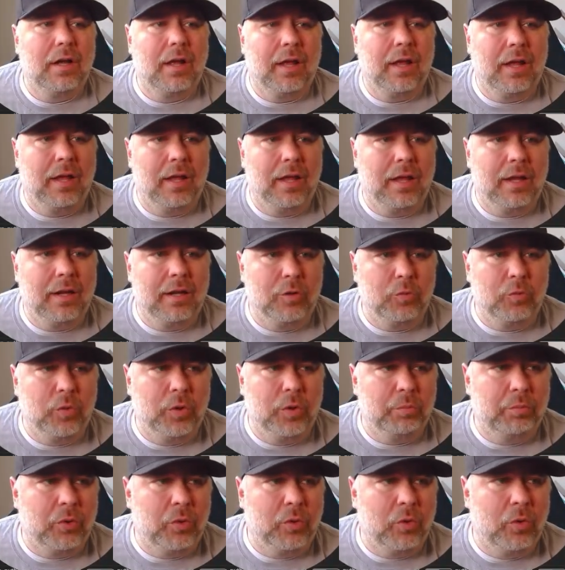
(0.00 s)
and it
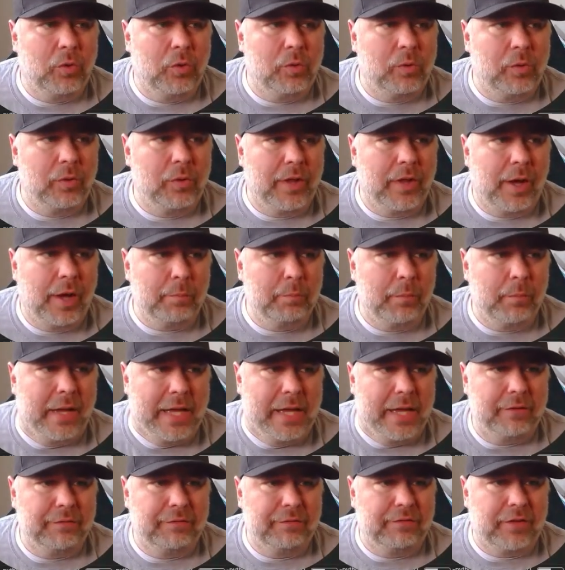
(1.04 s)
would pull that
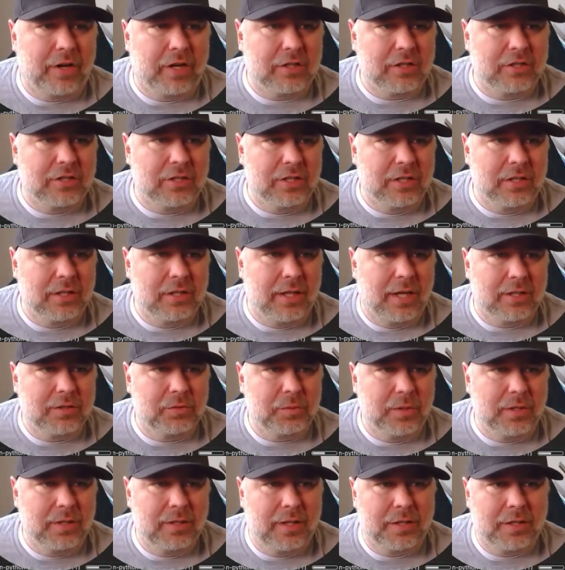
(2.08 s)
main function. That's
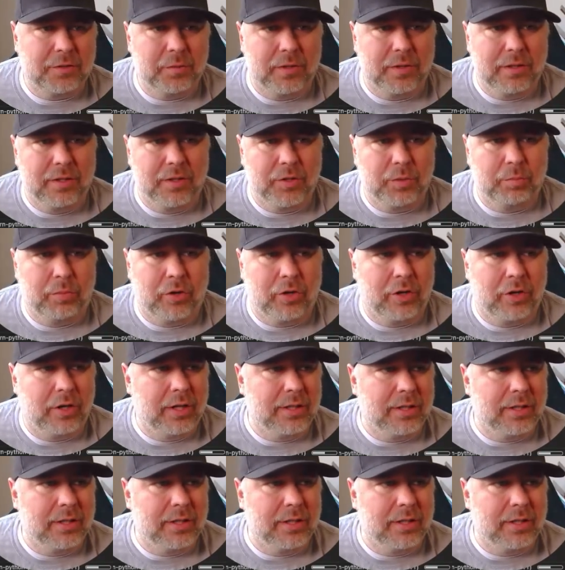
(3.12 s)
what this part